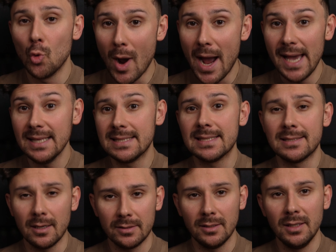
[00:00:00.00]
why it's
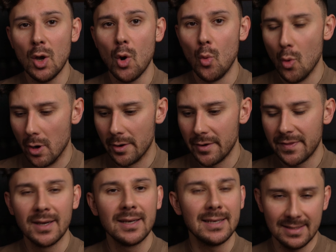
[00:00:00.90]
totally
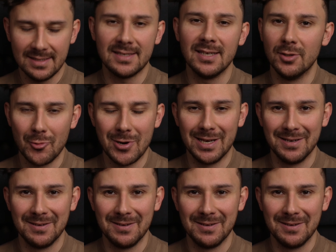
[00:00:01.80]
worth considering.